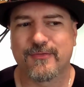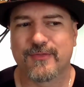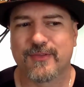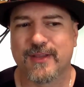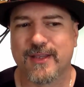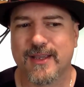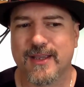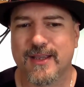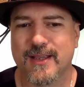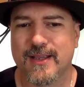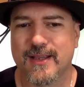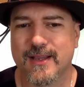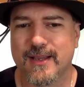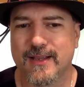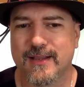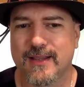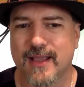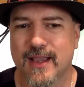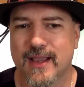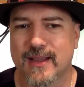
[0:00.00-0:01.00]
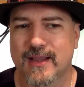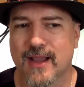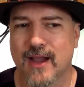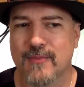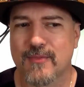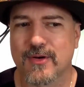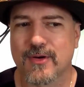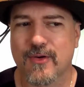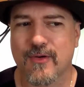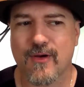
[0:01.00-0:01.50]
they
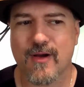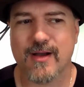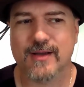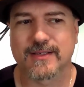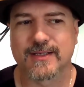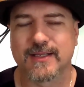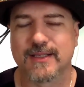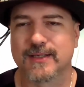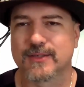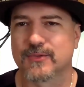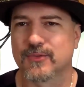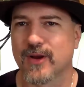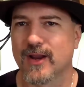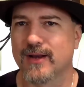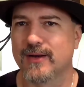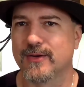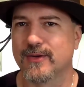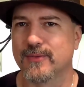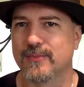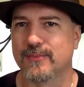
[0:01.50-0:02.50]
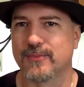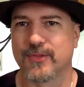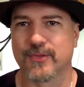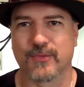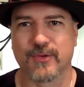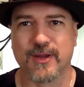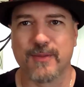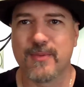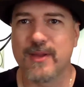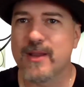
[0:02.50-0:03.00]
come across this random
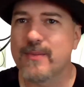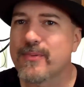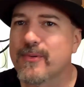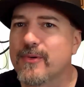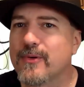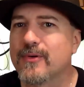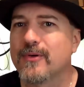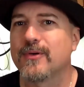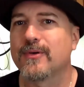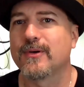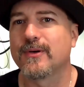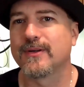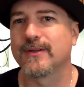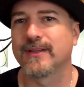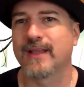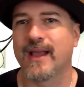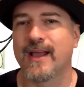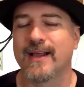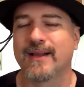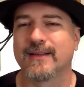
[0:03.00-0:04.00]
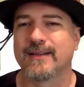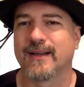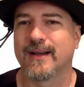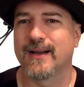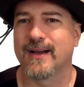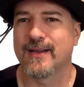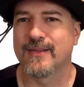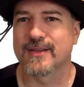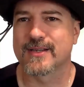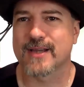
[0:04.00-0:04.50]
3 people that
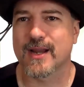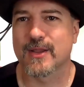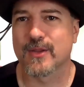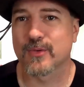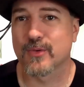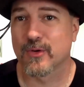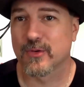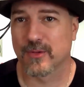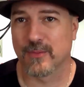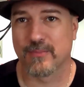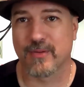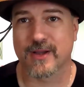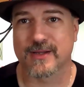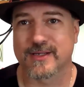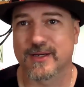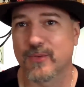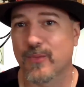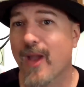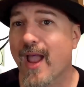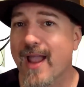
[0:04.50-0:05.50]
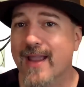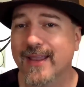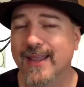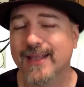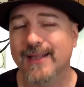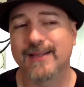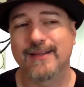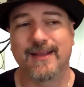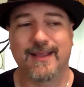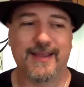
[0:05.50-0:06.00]
on the side of the road with a busted
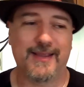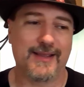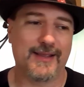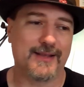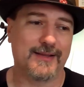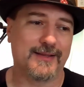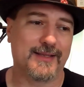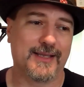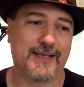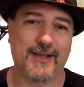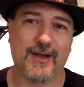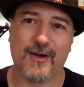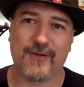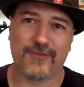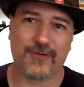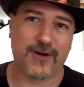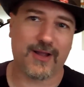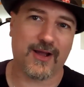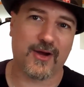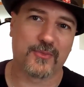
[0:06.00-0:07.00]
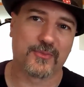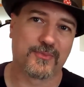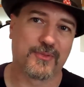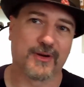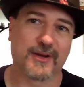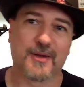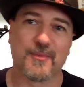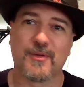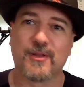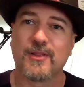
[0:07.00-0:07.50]
wagon. They offer to help
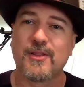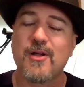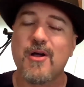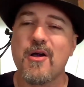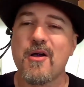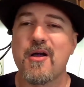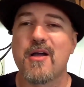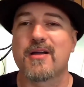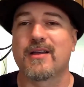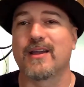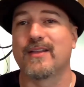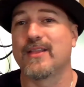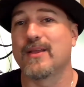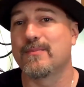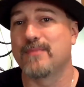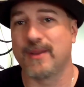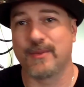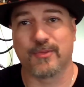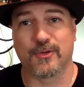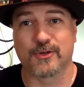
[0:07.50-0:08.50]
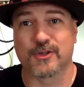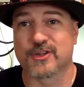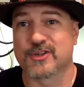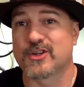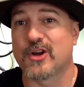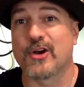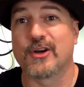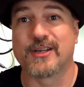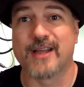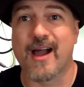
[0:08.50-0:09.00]
bring them along, and then people just
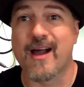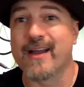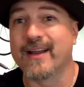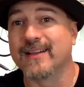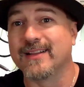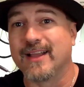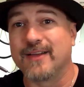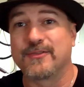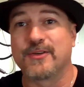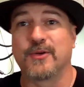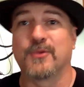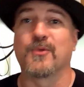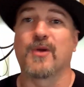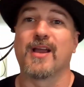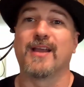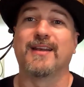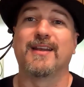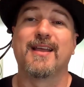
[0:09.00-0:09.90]
start dying left and right.